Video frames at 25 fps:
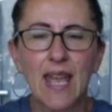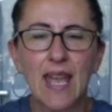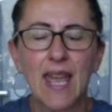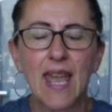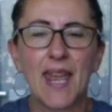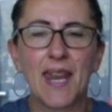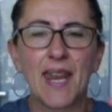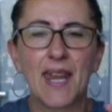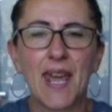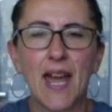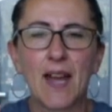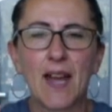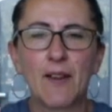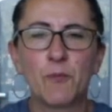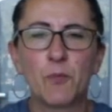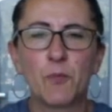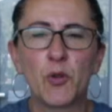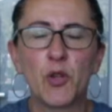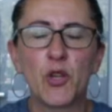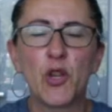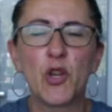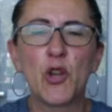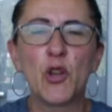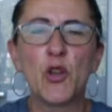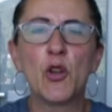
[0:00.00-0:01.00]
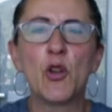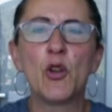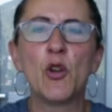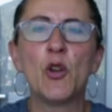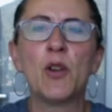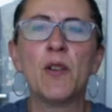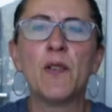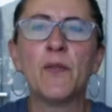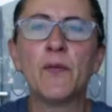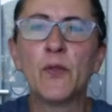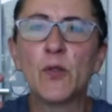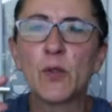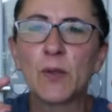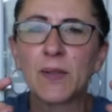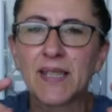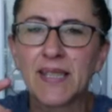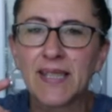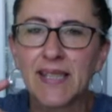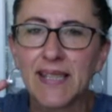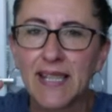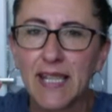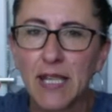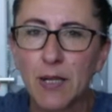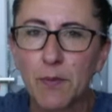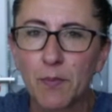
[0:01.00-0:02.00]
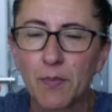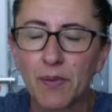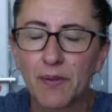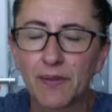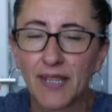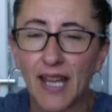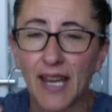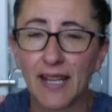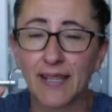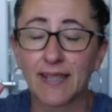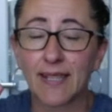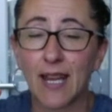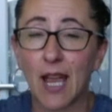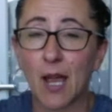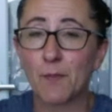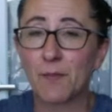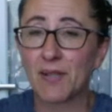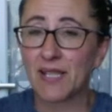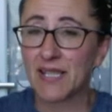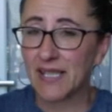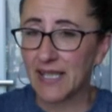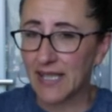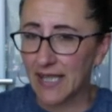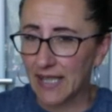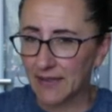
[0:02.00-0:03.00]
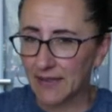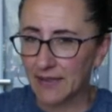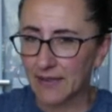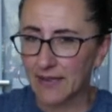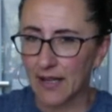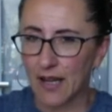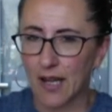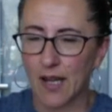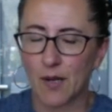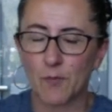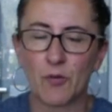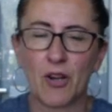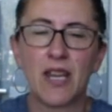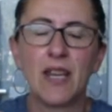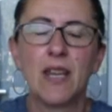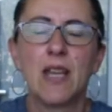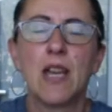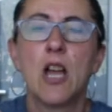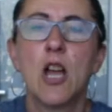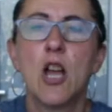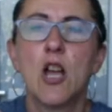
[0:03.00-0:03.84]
and have beautiful sleep. Nighttime is yin time, right?